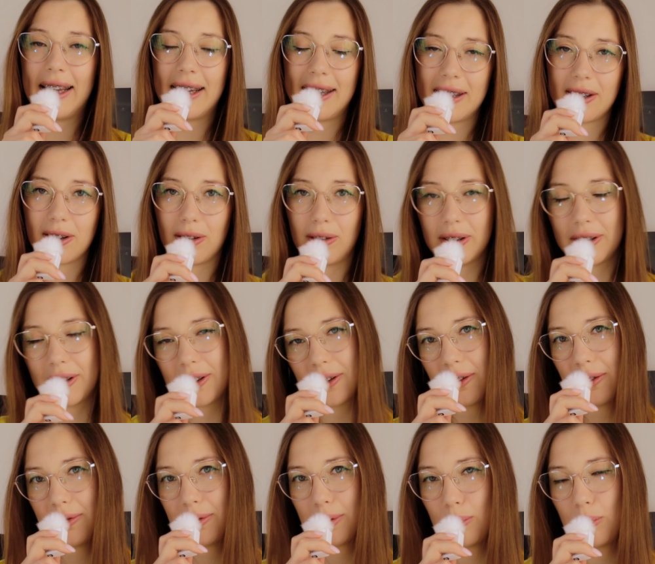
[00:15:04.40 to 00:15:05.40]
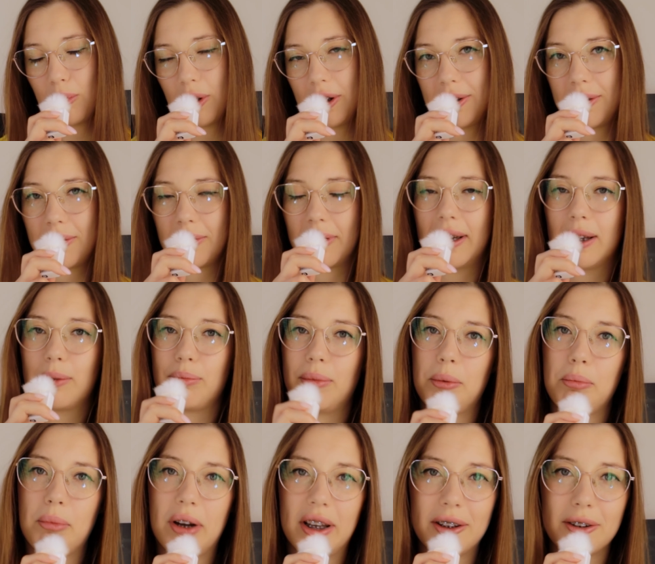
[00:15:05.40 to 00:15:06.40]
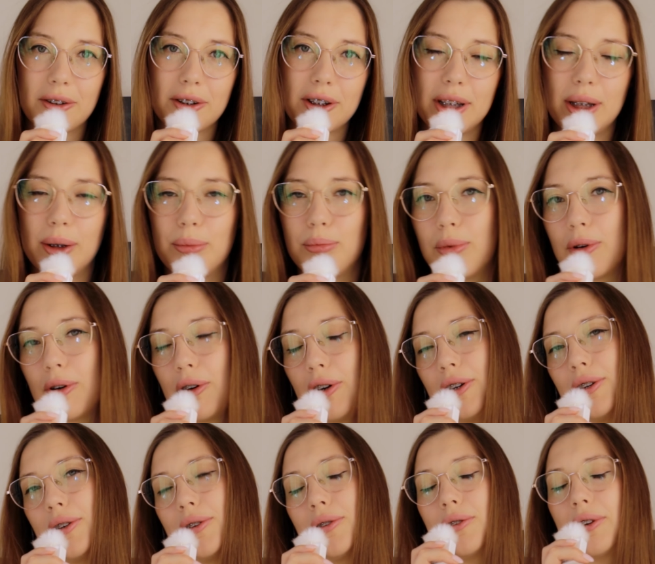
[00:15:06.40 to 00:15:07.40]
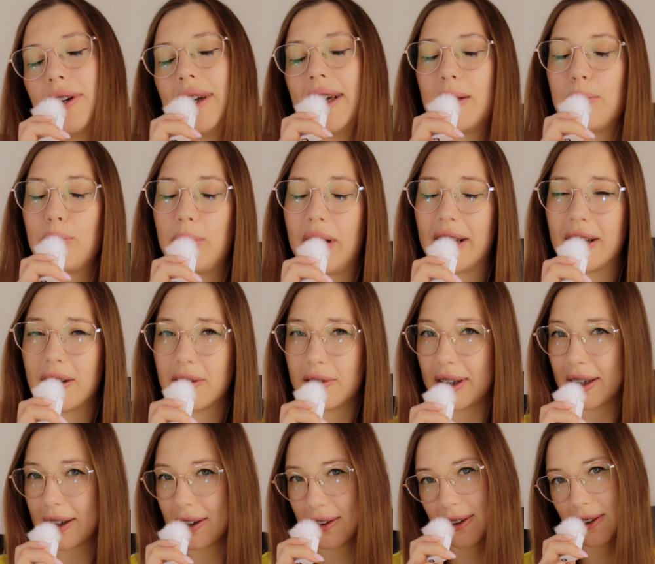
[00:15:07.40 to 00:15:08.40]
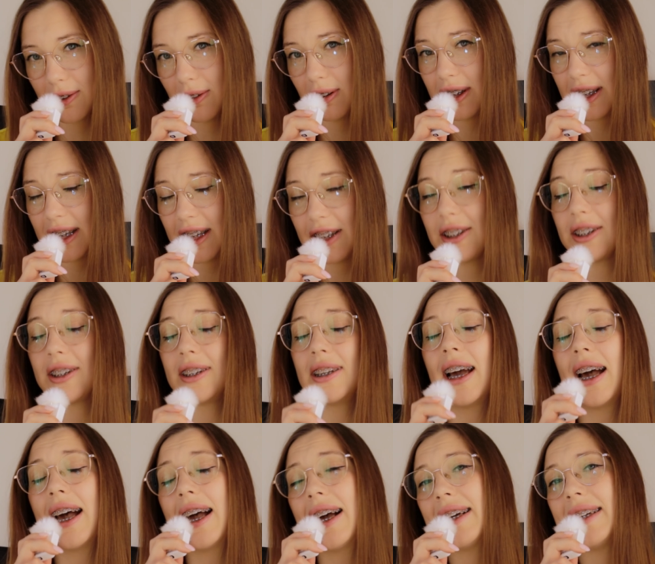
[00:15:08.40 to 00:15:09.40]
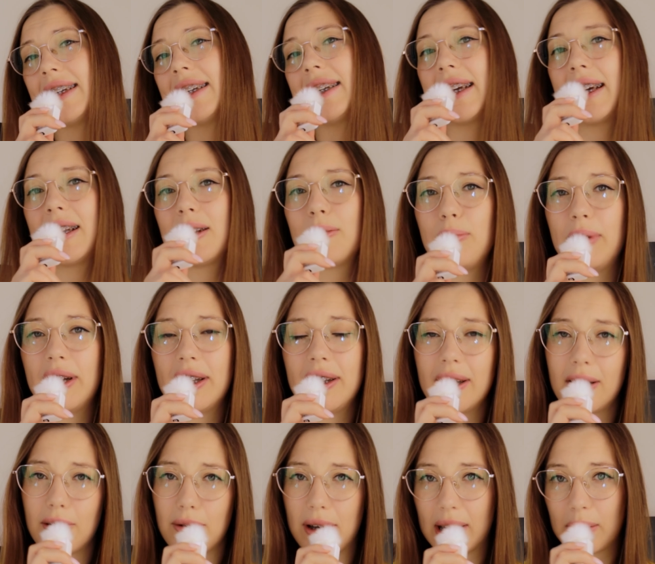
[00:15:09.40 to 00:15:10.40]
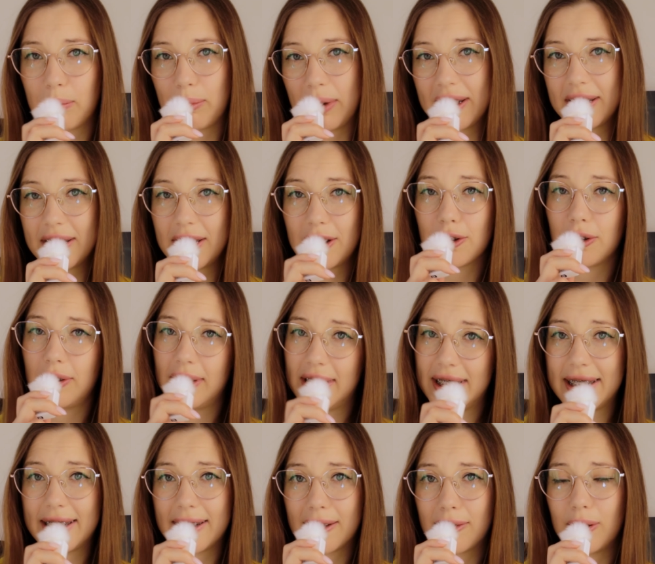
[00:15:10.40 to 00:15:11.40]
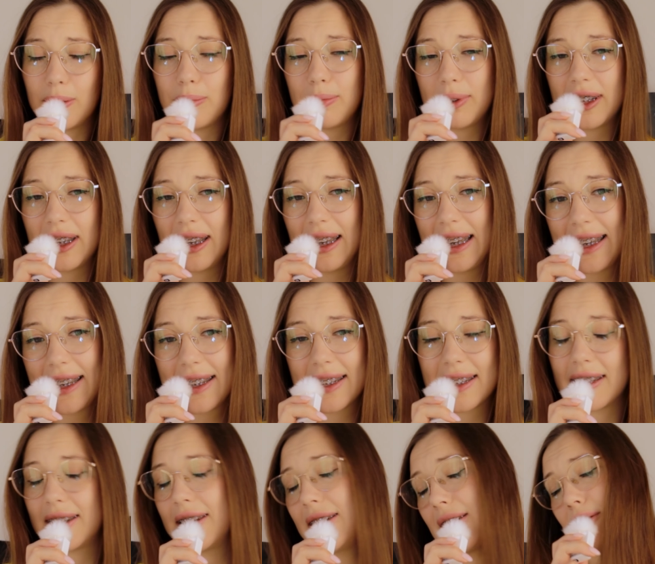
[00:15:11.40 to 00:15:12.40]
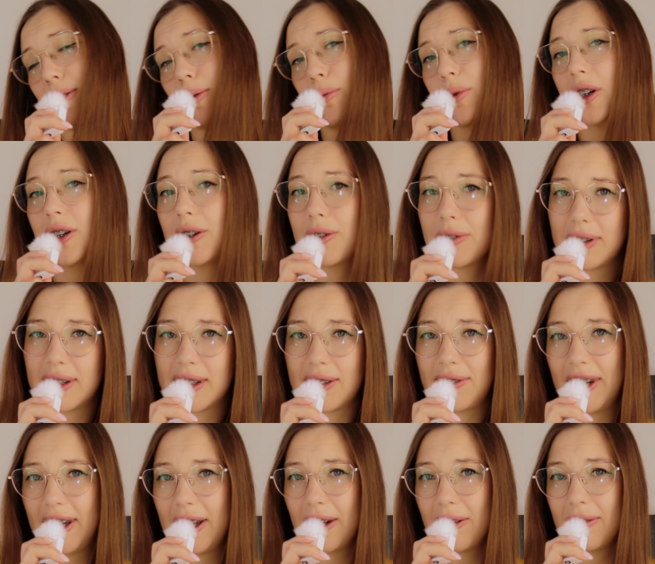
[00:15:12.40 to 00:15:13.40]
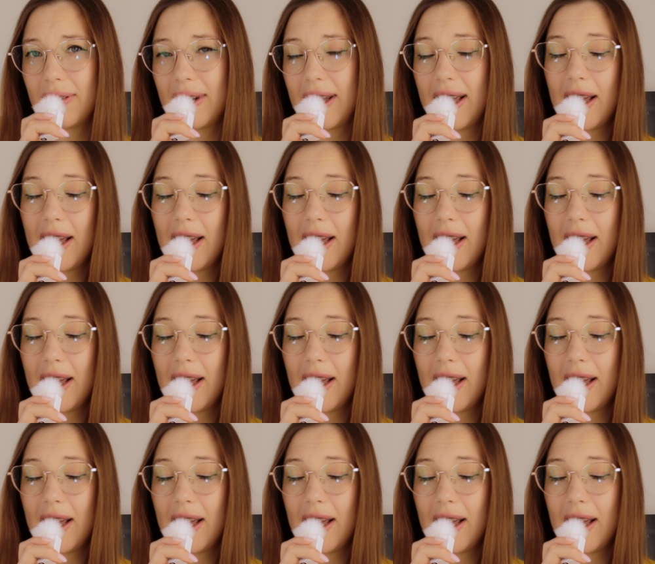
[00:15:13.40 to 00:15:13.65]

And also, if you want to get my mentorship or to get my career consultation, send me a direct message on Instagram, the link in the description to this video.